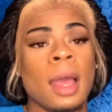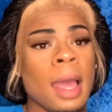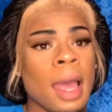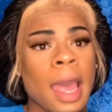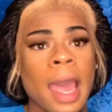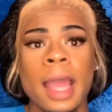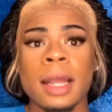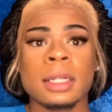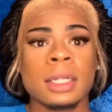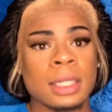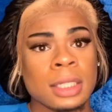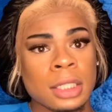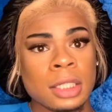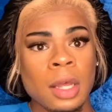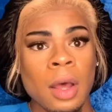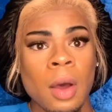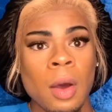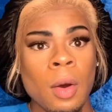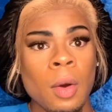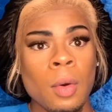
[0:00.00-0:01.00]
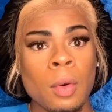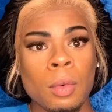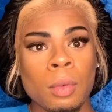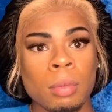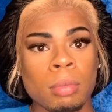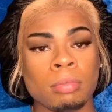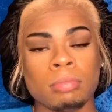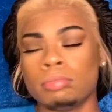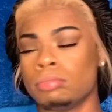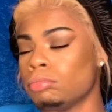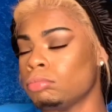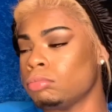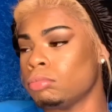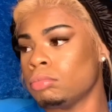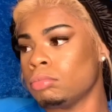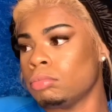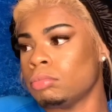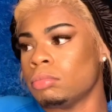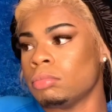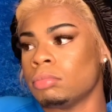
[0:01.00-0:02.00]
acted so
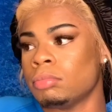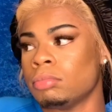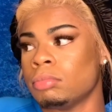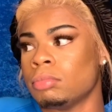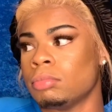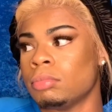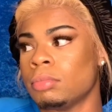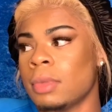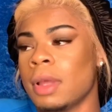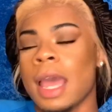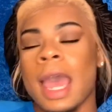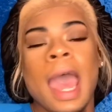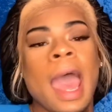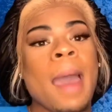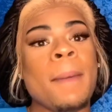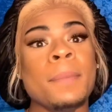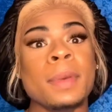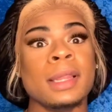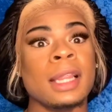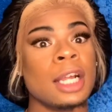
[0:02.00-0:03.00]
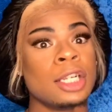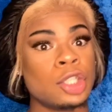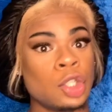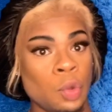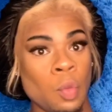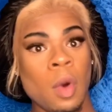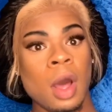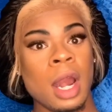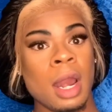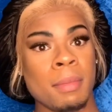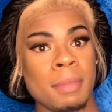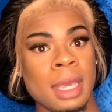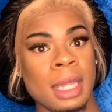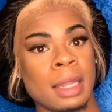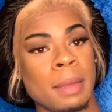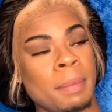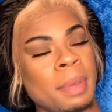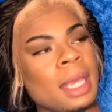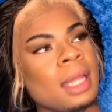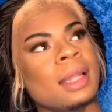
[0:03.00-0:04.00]
happy that you wanted me
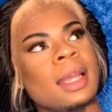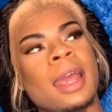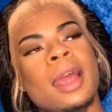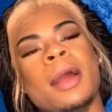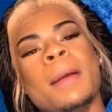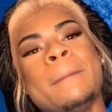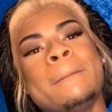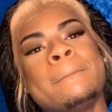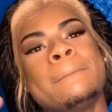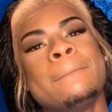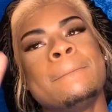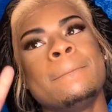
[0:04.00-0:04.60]
to be there,